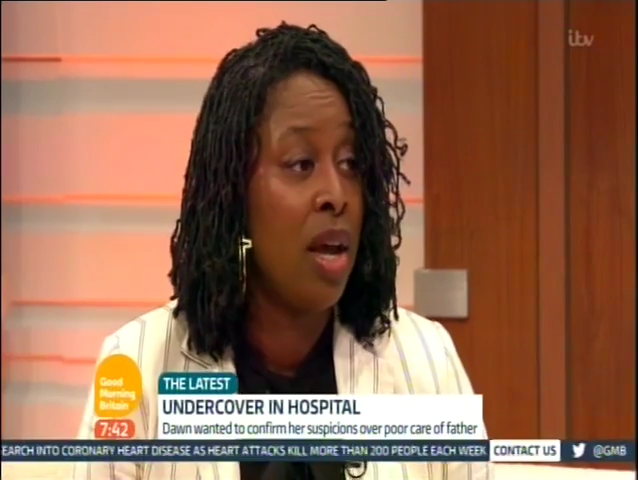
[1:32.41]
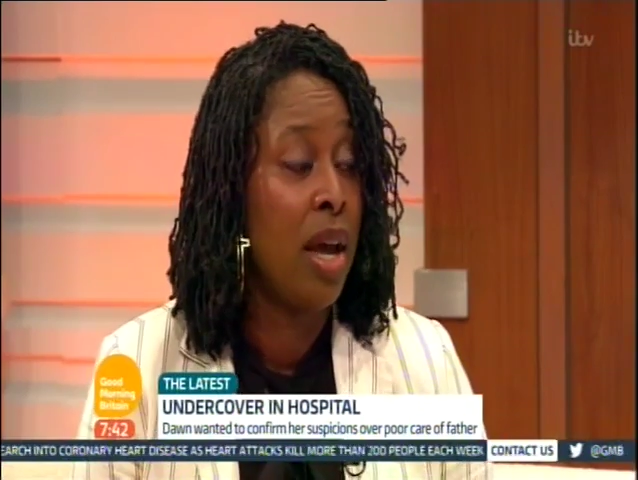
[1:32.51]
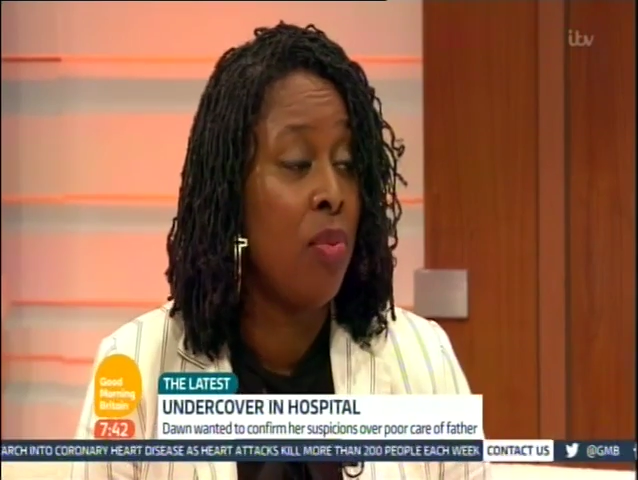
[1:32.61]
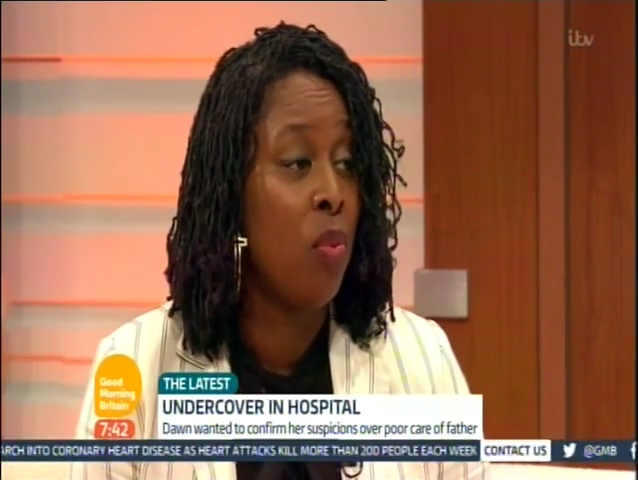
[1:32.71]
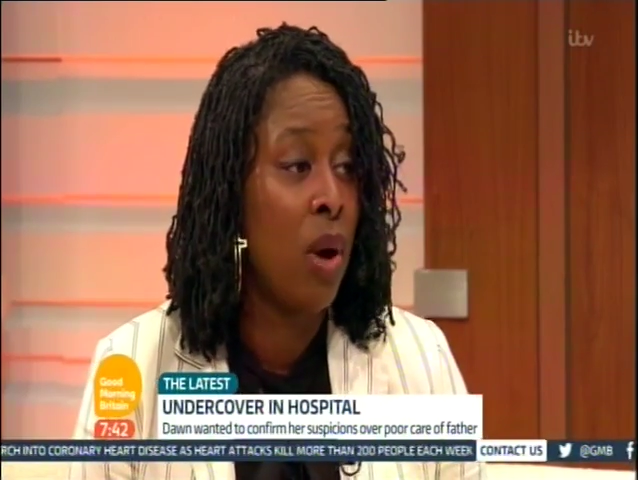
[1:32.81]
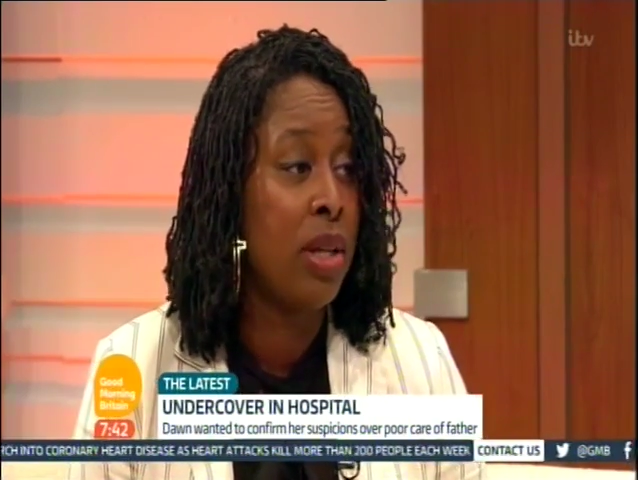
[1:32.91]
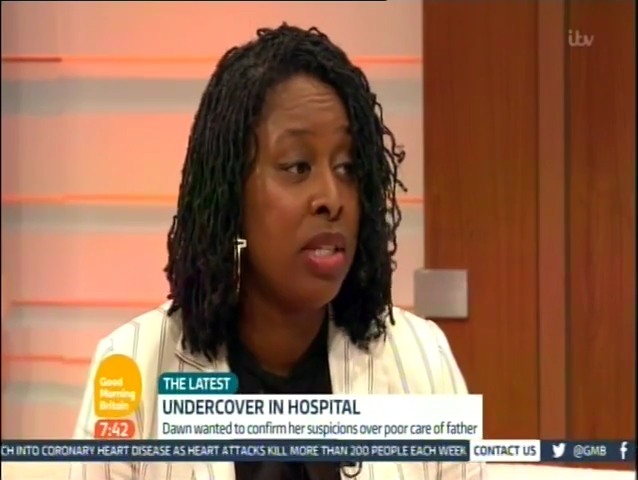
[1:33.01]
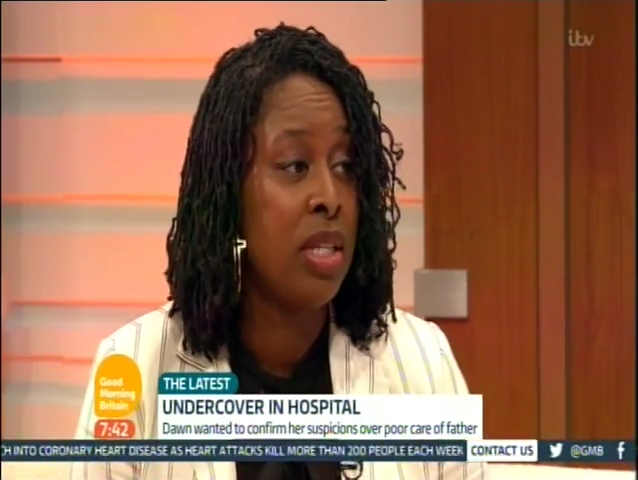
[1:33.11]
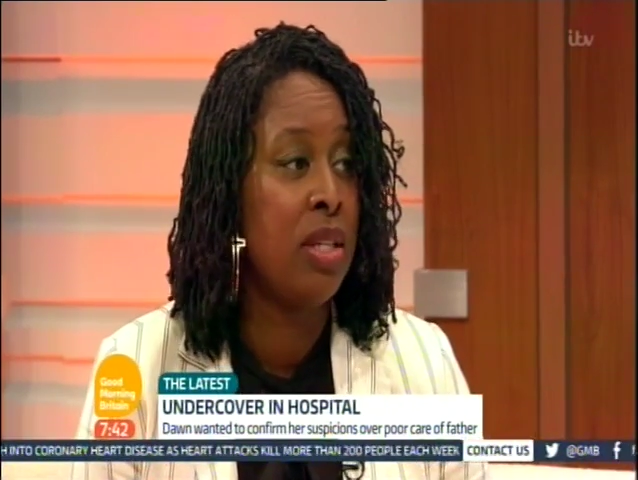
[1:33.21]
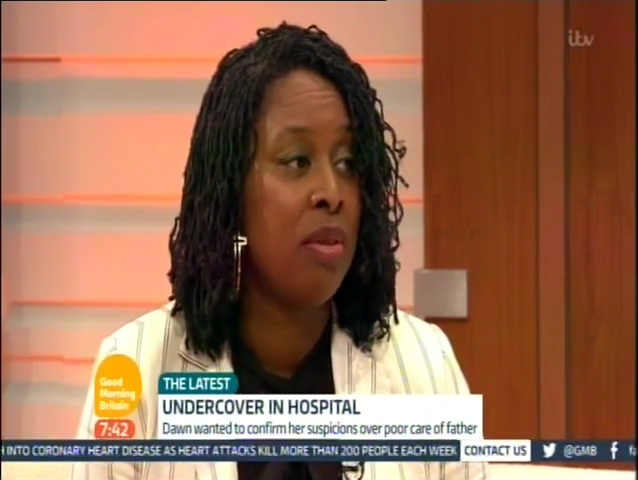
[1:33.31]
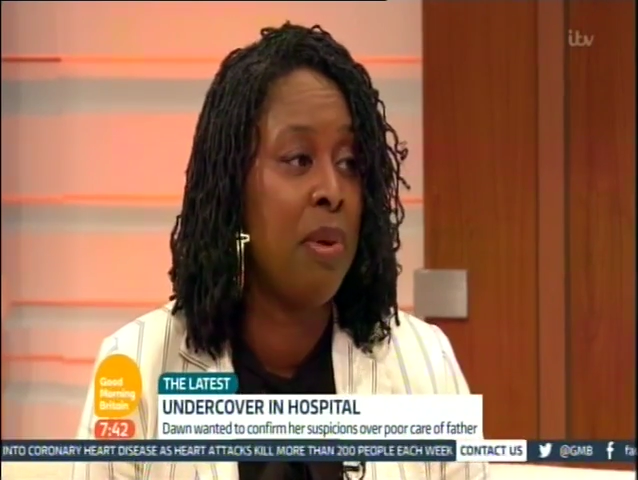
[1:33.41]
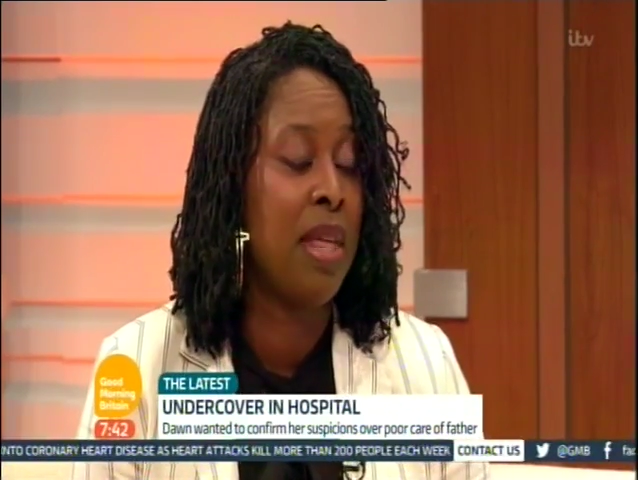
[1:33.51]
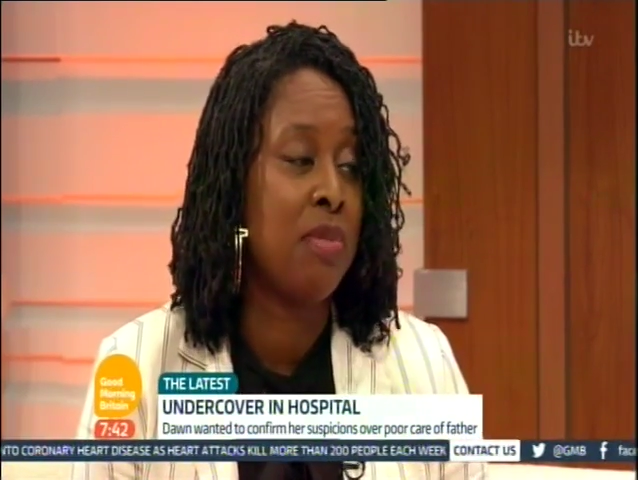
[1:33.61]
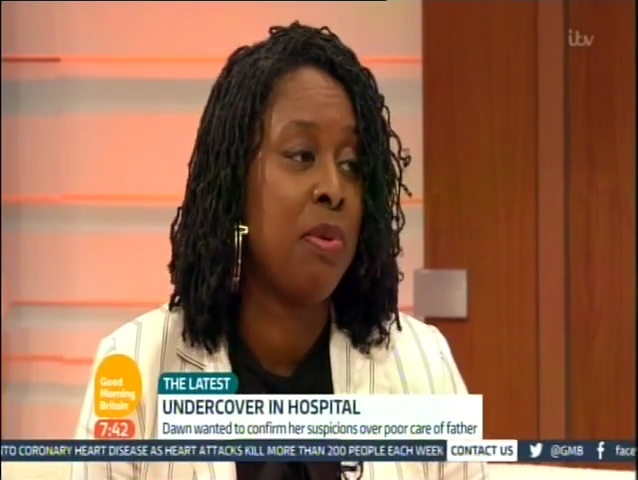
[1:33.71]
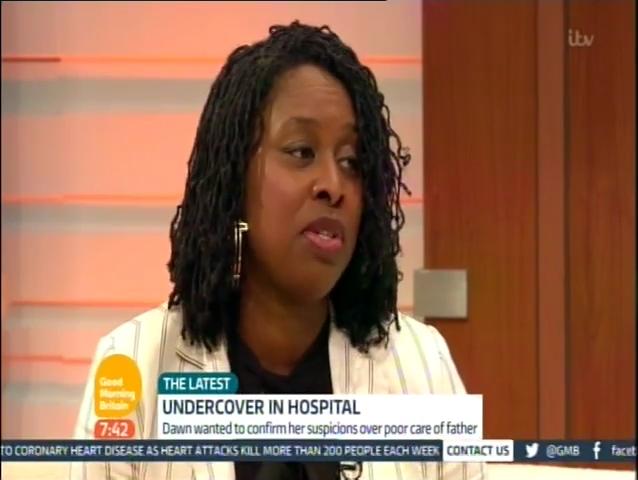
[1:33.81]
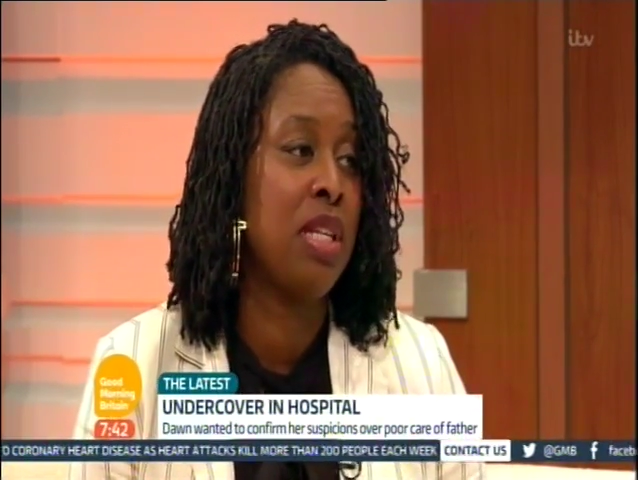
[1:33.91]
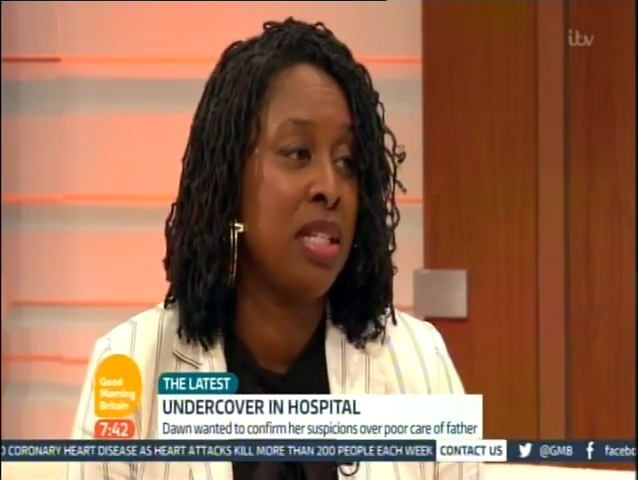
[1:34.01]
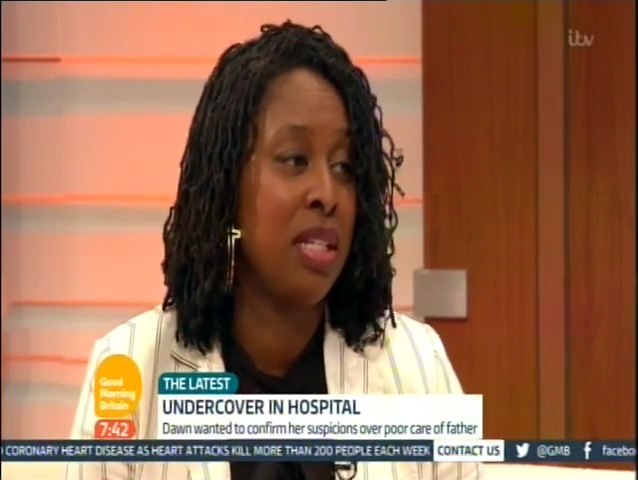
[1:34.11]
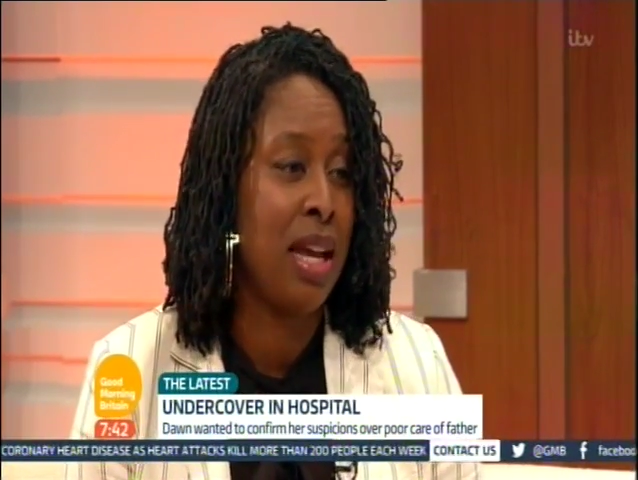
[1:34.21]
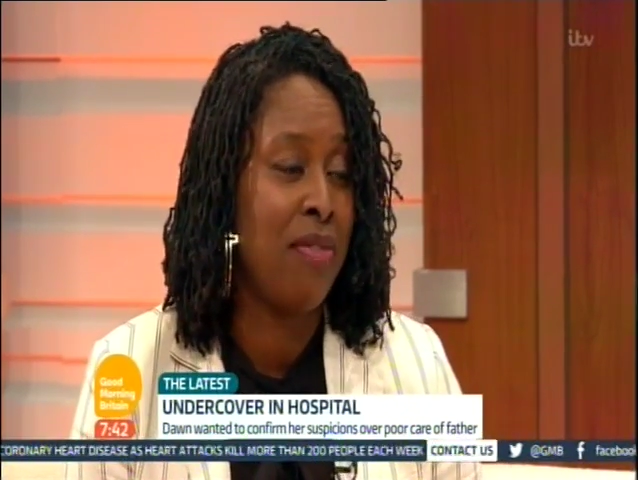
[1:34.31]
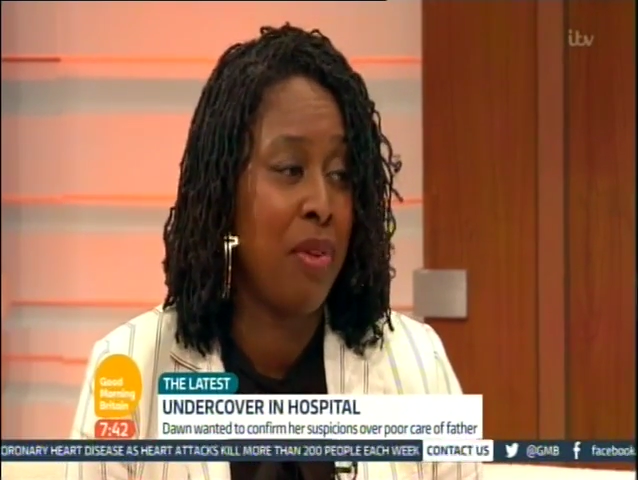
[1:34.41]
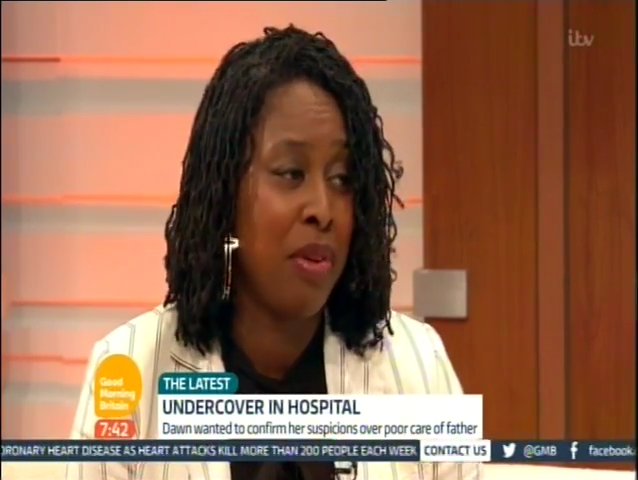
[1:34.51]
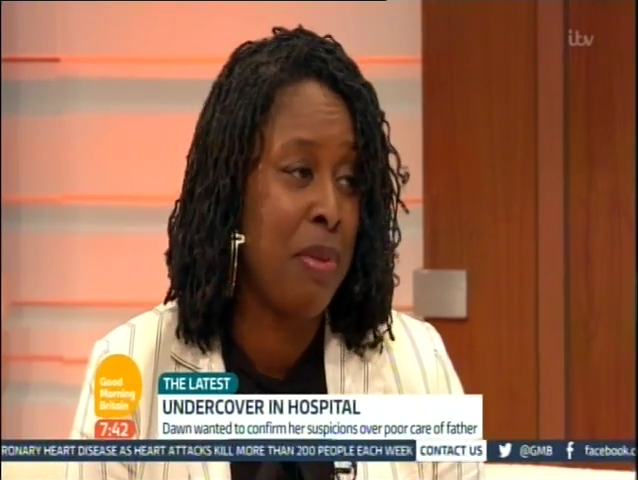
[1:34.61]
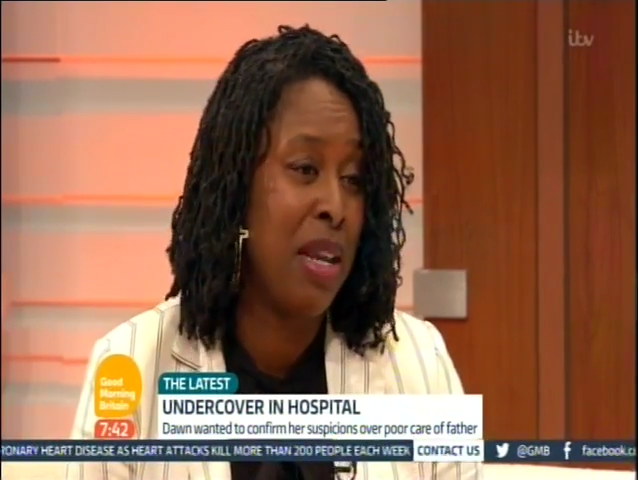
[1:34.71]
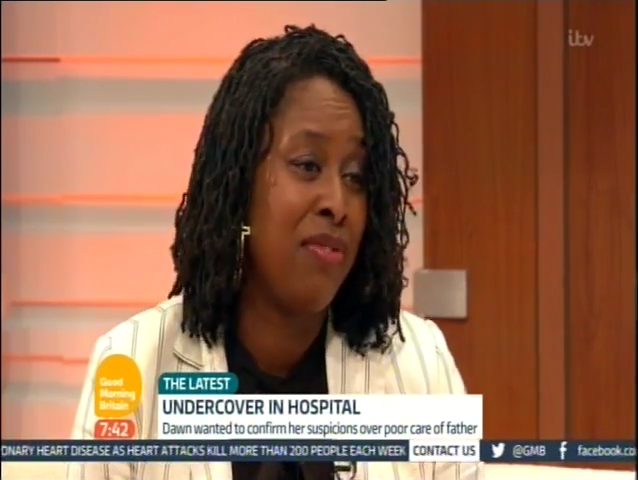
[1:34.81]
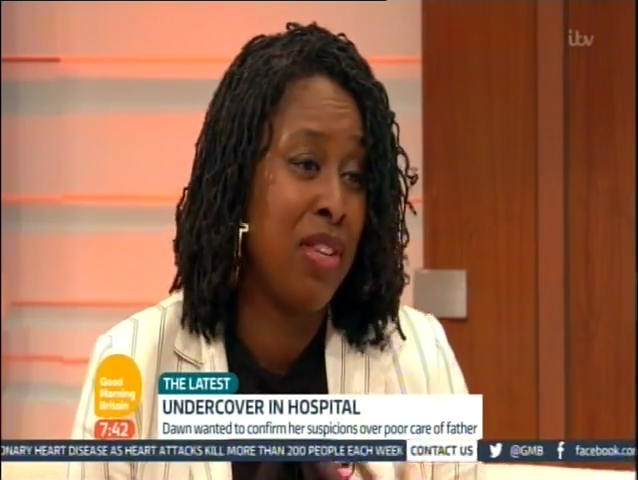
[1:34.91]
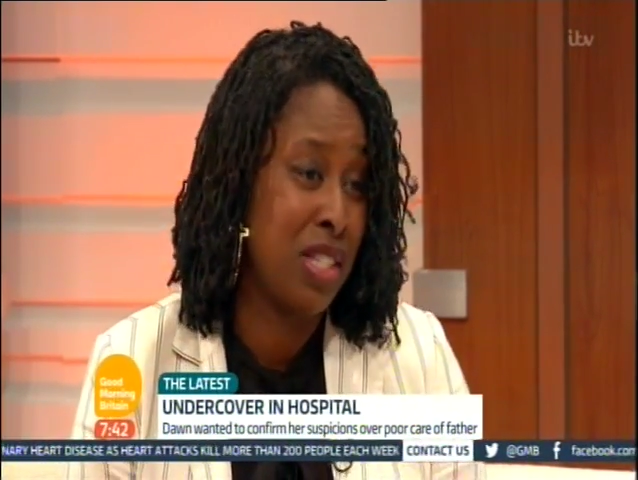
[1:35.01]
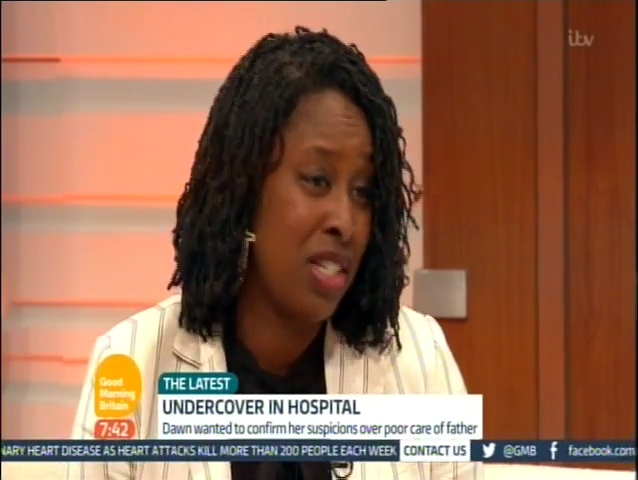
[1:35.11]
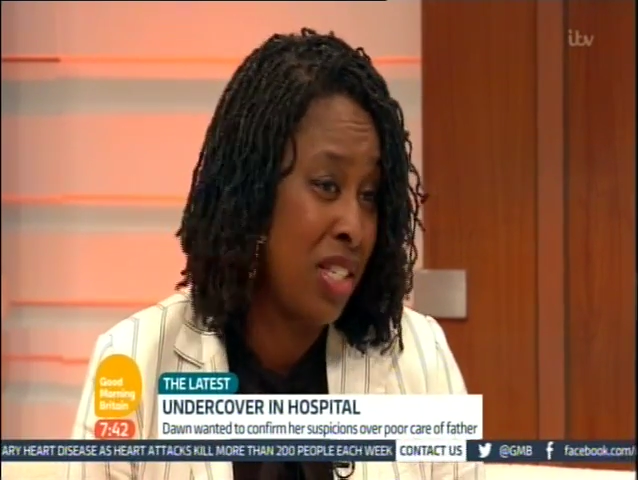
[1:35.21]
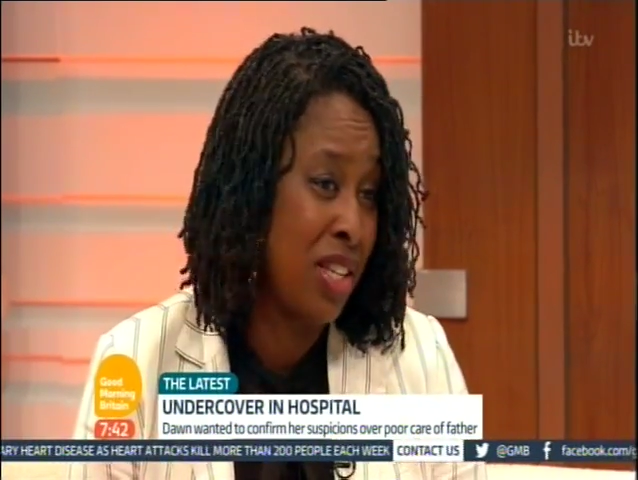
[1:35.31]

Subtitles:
and one didn't, but that's because they didn't have very many visitors,